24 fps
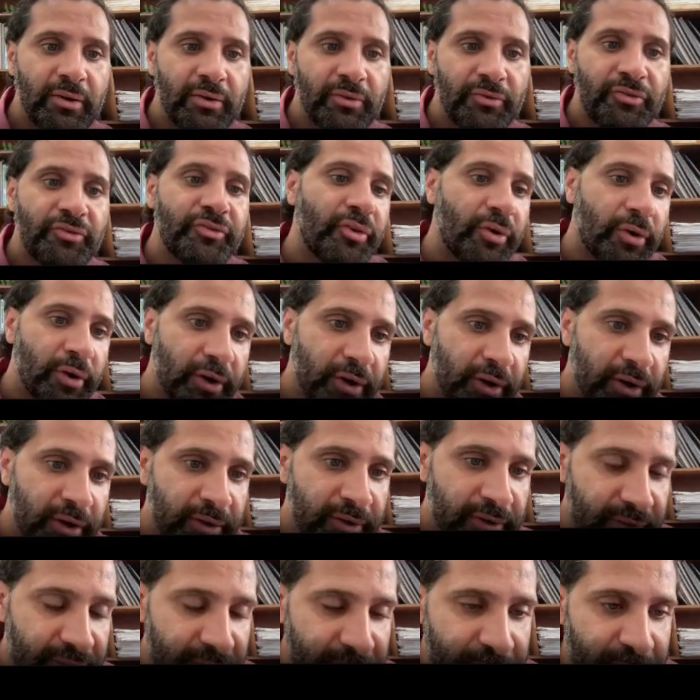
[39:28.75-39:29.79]
for
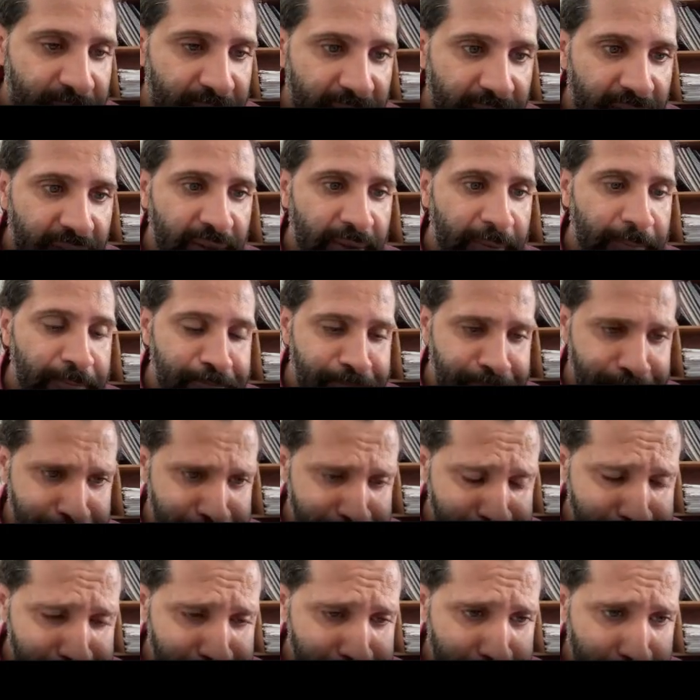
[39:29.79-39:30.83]
the
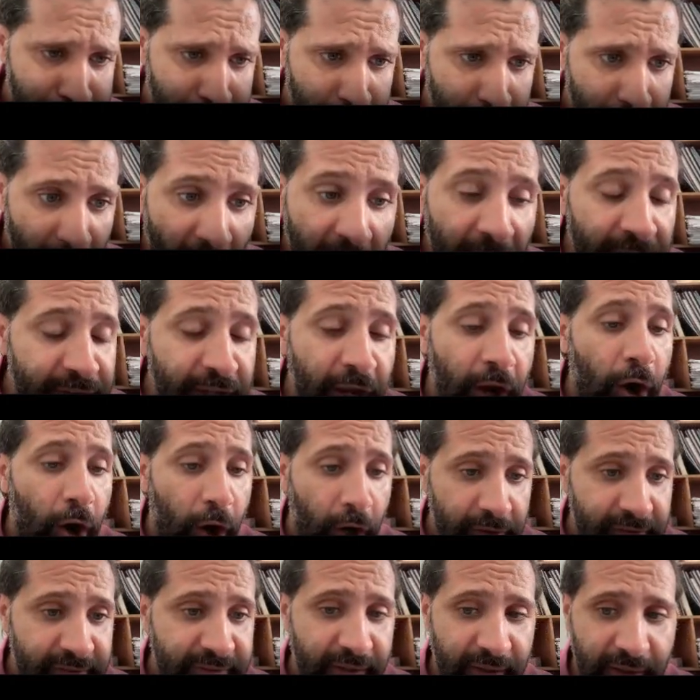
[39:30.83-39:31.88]

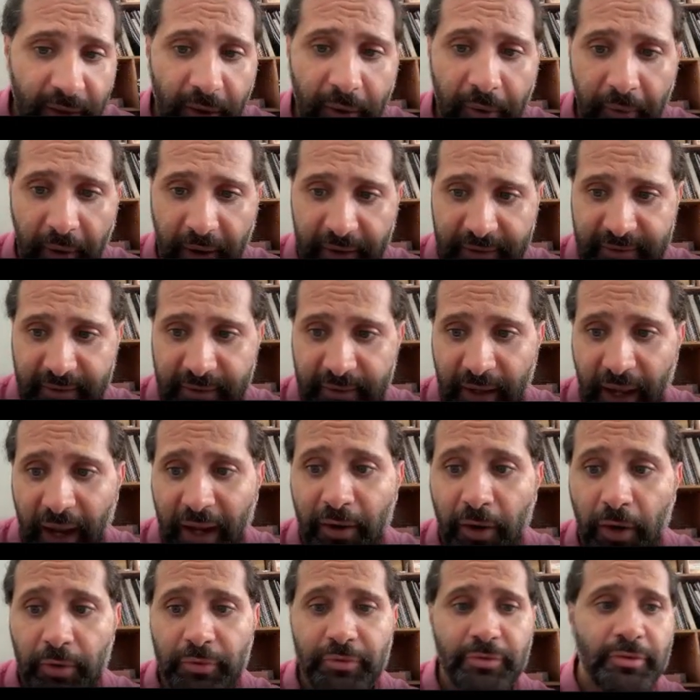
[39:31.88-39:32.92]
oxic horizon. I
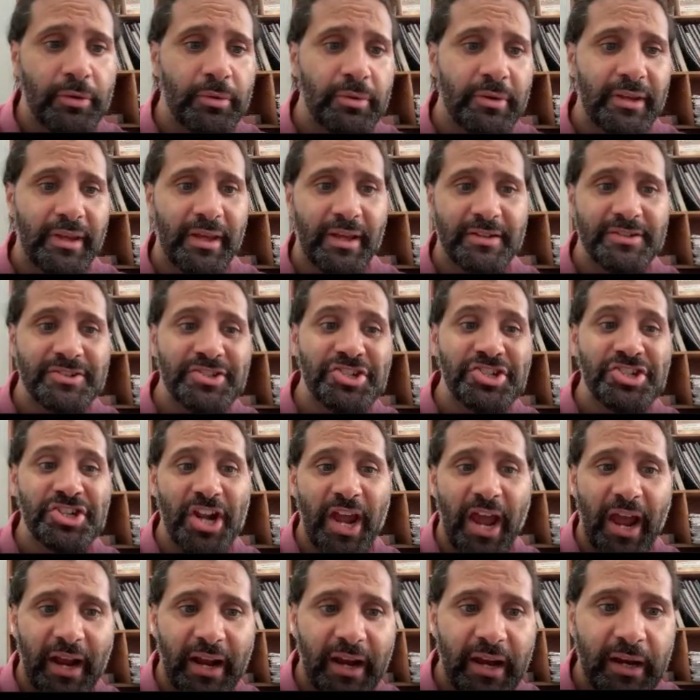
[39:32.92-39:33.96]
also can
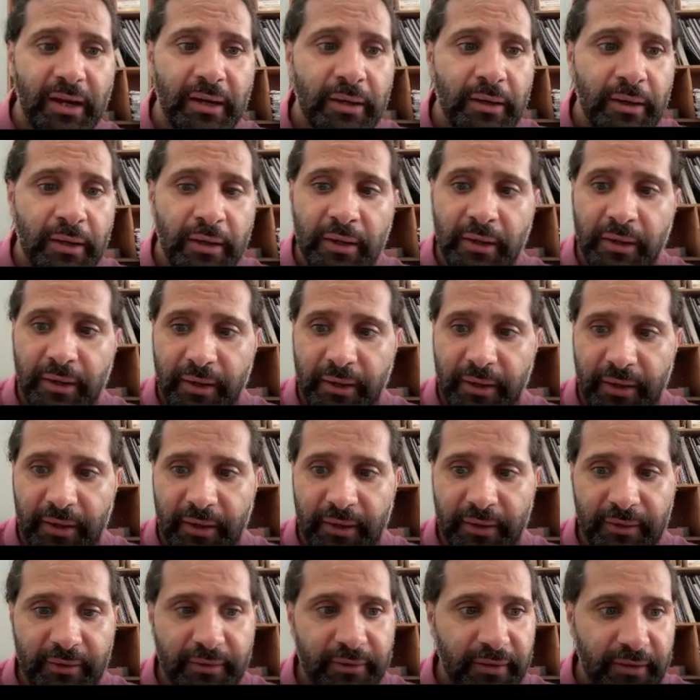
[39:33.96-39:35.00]
check
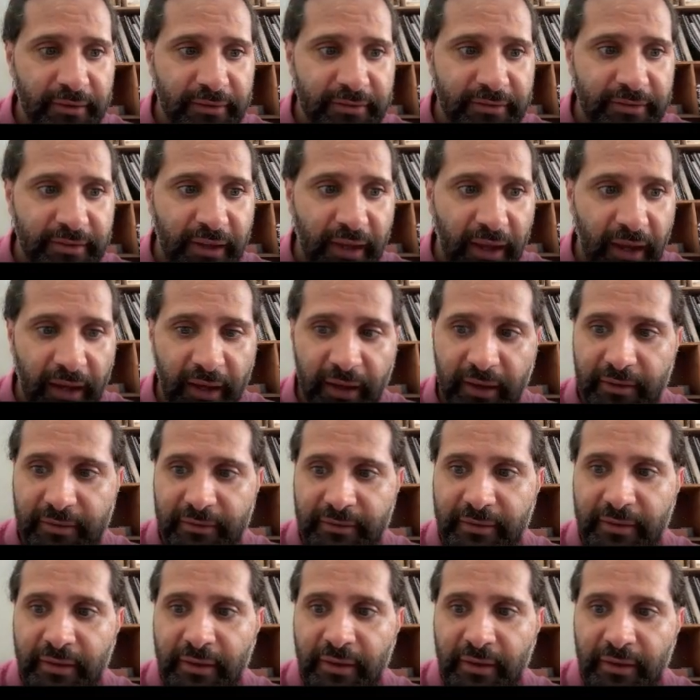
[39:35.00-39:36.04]
in this
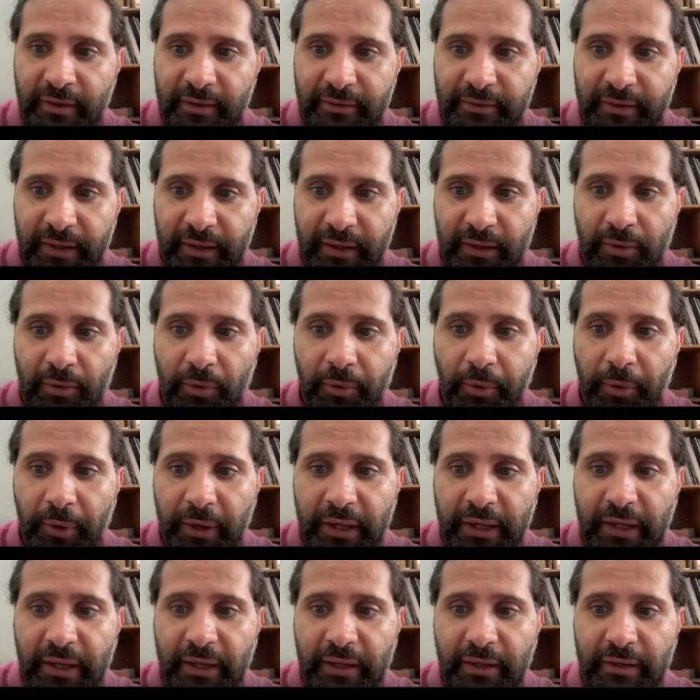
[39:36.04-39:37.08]
case the
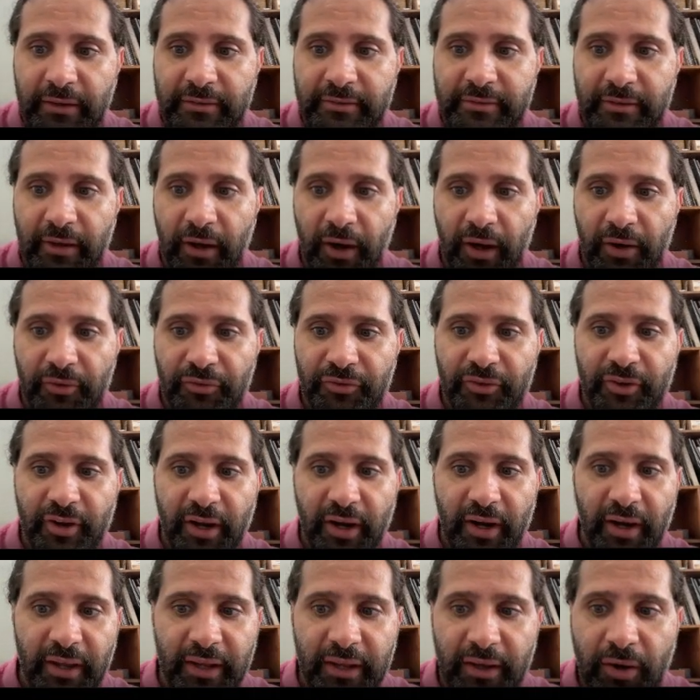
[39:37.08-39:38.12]
increase of
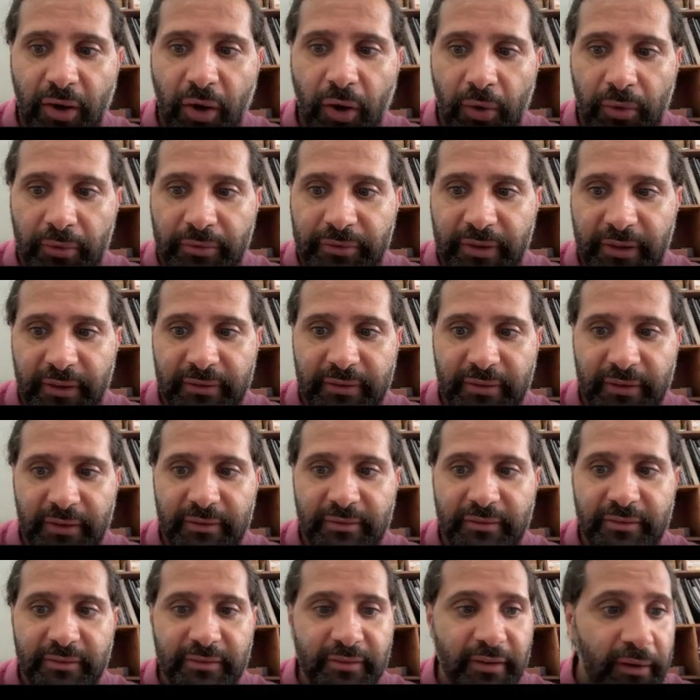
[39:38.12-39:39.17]
clay content in
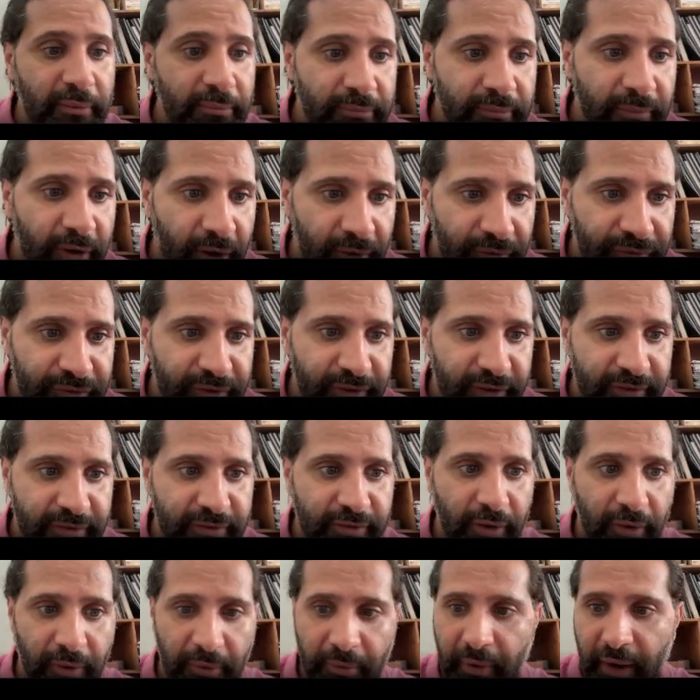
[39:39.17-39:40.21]
some of these
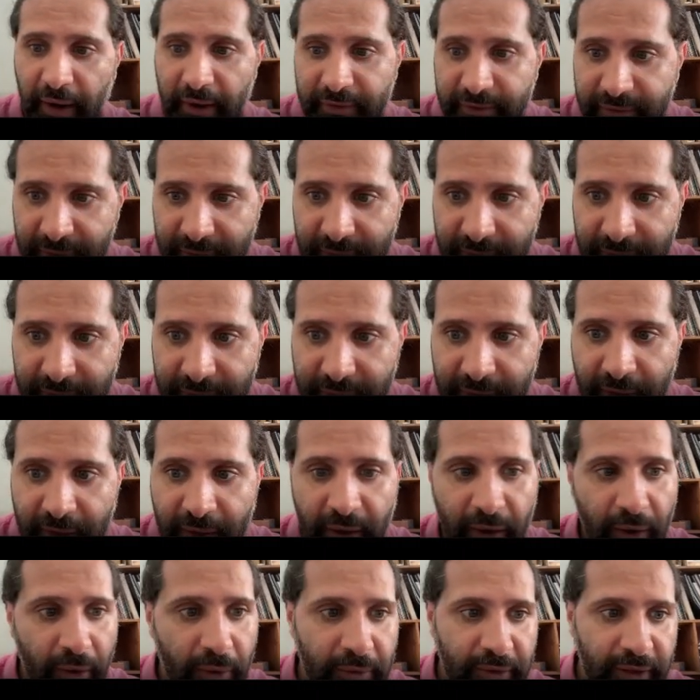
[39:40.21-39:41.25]
horizons.
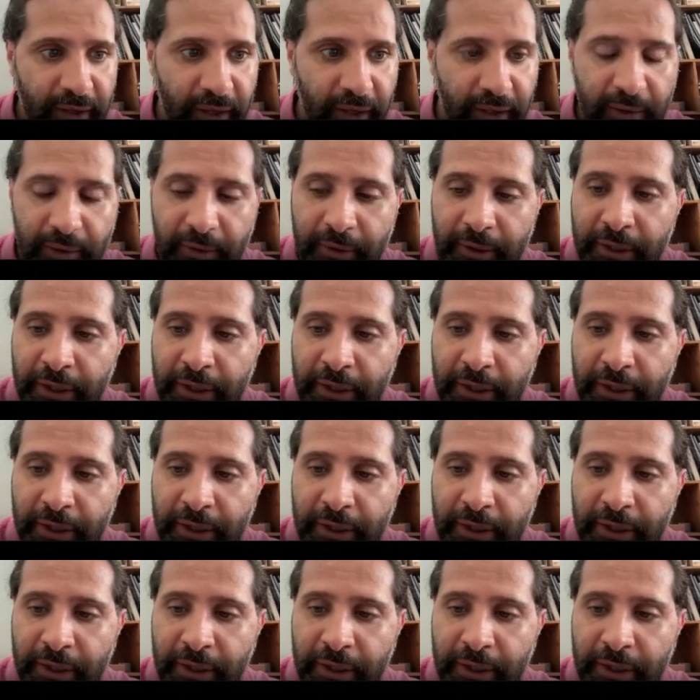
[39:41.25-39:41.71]
Okay,